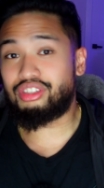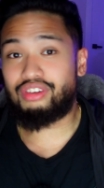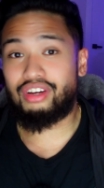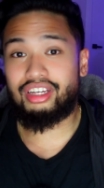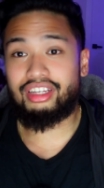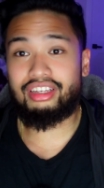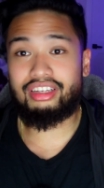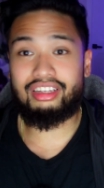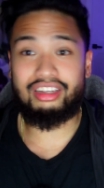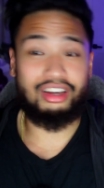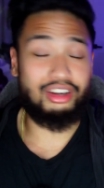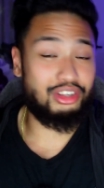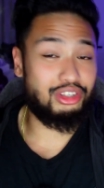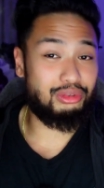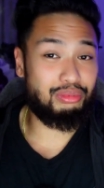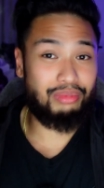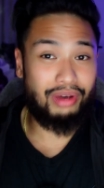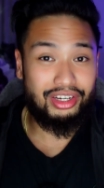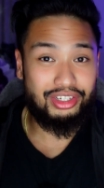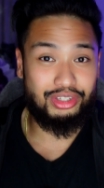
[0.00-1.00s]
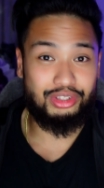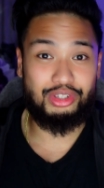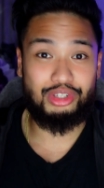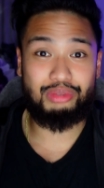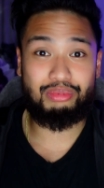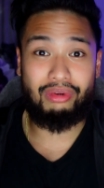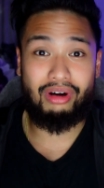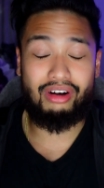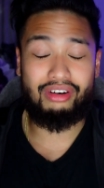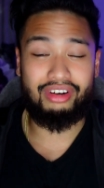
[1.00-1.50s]
training, especially
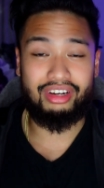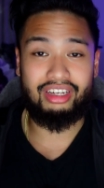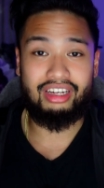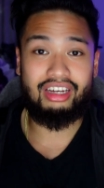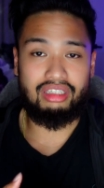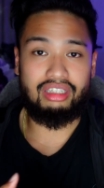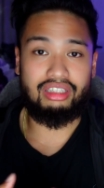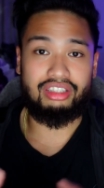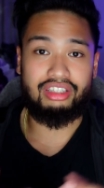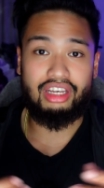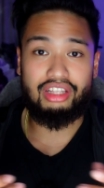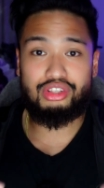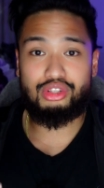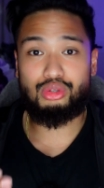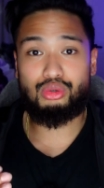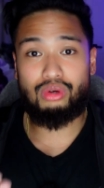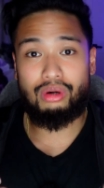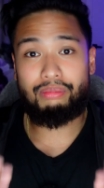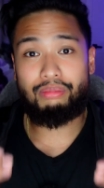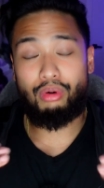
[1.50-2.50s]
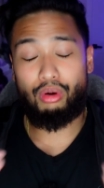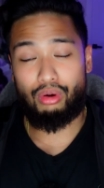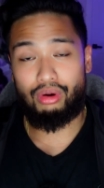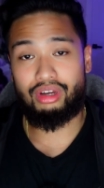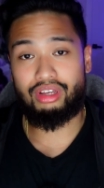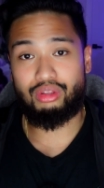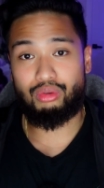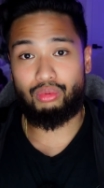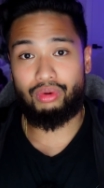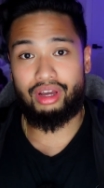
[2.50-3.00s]
sparring, it gets to a
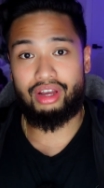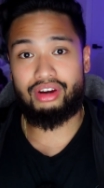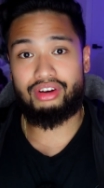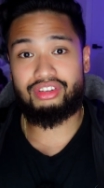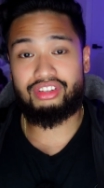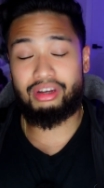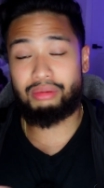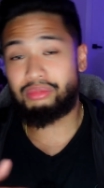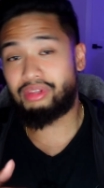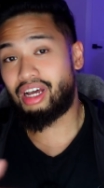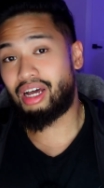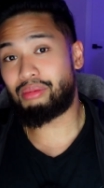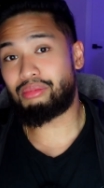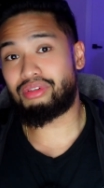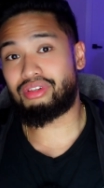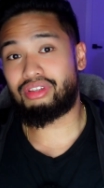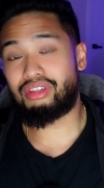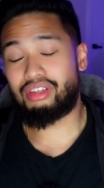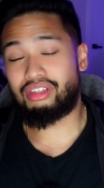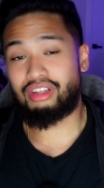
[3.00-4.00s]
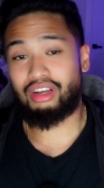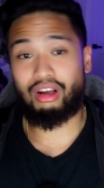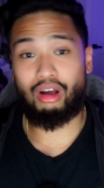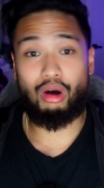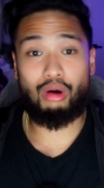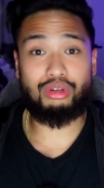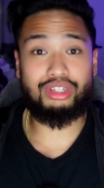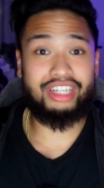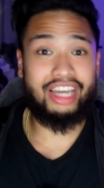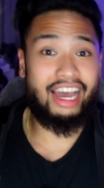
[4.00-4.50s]
point where sometimes the
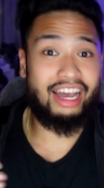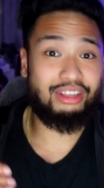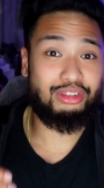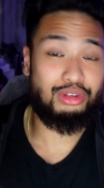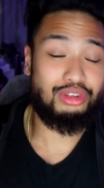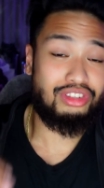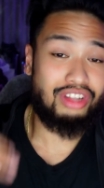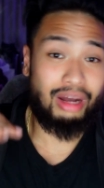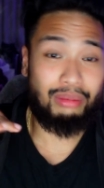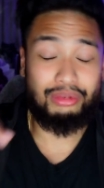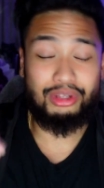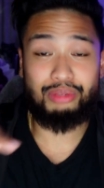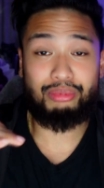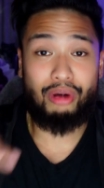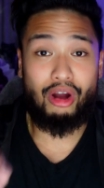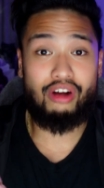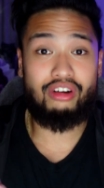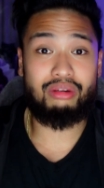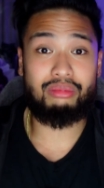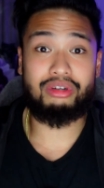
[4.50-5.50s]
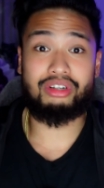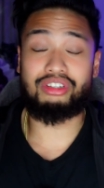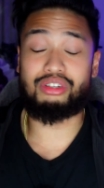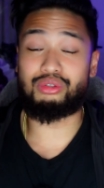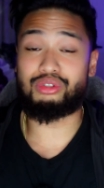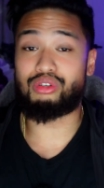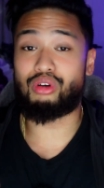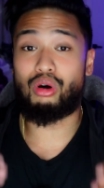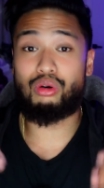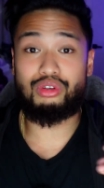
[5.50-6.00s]
coach has to stop the sparring because
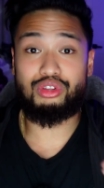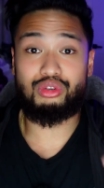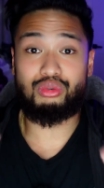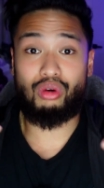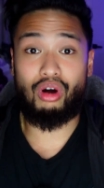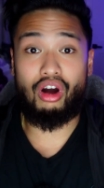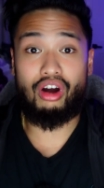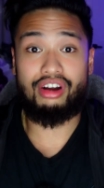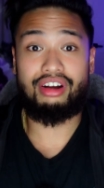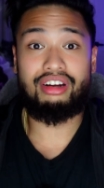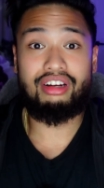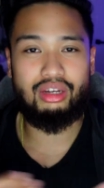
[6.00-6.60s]
it's going too hard.